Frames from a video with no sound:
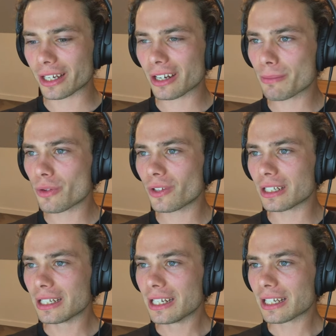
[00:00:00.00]
Can I leave it
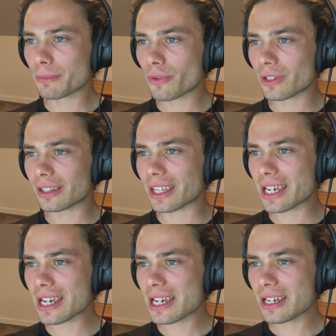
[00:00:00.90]
can move it
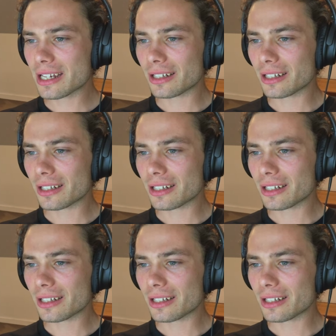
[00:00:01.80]
there?